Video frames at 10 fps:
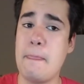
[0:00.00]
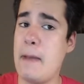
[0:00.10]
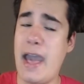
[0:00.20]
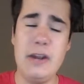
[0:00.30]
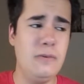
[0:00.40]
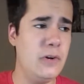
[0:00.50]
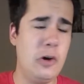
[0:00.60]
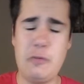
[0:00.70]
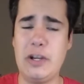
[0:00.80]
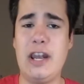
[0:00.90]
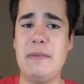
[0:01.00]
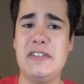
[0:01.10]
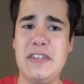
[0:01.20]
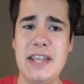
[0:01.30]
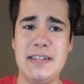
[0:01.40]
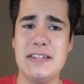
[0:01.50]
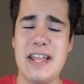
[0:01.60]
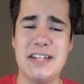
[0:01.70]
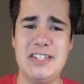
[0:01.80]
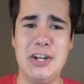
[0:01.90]
I don't know if we're going to be seeing these
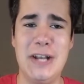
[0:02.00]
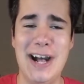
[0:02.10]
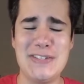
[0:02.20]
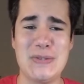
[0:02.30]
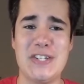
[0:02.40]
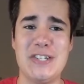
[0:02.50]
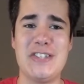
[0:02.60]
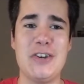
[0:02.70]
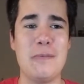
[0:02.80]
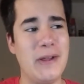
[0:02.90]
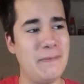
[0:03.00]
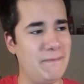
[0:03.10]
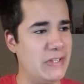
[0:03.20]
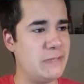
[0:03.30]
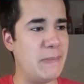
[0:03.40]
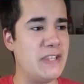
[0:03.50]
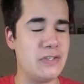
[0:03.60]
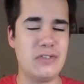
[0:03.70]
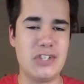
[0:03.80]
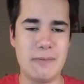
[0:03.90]
next-gen consoles this year, but Phil
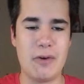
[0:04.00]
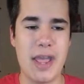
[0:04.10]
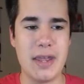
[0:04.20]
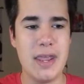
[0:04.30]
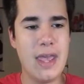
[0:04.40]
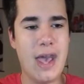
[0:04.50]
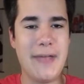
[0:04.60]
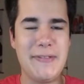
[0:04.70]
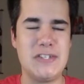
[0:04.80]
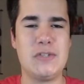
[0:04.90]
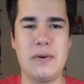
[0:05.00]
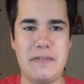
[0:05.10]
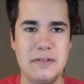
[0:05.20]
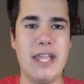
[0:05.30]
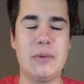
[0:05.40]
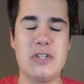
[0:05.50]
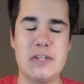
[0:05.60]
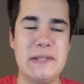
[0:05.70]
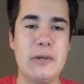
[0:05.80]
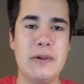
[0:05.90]
Spencer, Jim Ryan, this is sort of the language
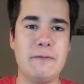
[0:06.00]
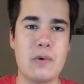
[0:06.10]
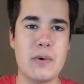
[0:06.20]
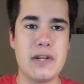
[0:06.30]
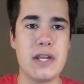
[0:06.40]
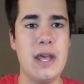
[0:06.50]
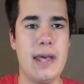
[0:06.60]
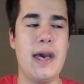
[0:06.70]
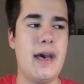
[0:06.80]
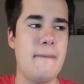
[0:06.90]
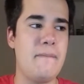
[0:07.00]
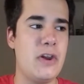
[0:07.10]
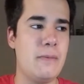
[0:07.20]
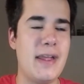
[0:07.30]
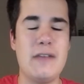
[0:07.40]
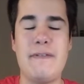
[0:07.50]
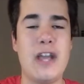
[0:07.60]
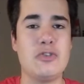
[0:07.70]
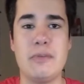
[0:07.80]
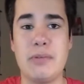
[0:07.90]
that's been going forward. Their
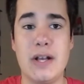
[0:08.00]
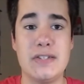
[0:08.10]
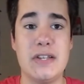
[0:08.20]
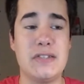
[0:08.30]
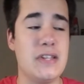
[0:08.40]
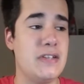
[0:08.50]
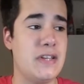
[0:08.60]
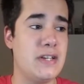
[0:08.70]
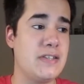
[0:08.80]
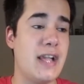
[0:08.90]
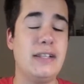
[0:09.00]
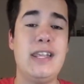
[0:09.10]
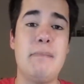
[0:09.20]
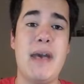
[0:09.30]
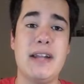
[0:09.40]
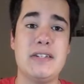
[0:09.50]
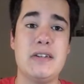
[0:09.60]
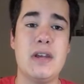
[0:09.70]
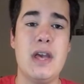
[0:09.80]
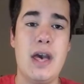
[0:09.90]
manufacturing process isn't exactly
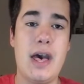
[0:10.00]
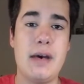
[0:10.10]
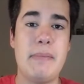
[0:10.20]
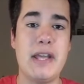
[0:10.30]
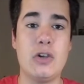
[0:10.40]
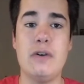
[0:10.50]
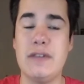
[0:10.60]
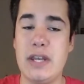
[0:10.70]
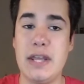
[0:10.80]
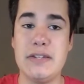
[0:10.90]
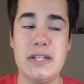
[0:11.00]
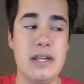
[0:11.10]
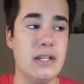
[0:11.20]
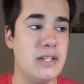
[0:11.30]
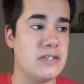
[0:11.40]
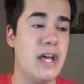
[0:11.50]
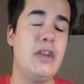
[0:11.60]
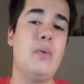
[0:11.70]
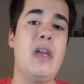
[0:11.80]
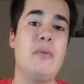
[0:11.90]
impacted by COVID-19, at least not
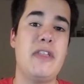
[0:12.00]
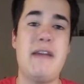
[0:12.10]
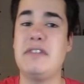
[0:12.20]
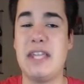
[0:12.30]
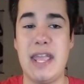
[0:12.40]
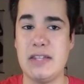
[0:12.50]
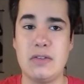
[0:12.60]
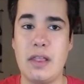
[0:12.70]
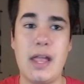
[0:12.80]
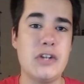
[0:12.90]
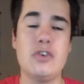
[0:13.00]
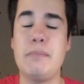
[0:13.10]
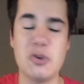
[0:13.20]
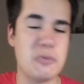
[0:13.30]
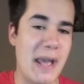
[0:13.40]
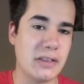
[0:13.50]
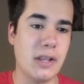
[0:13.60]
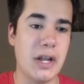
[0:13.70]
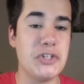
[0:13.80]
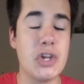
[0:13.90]
in a way where they have to cancel the launch or push back the
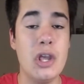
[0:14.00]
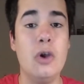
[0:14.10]
launch.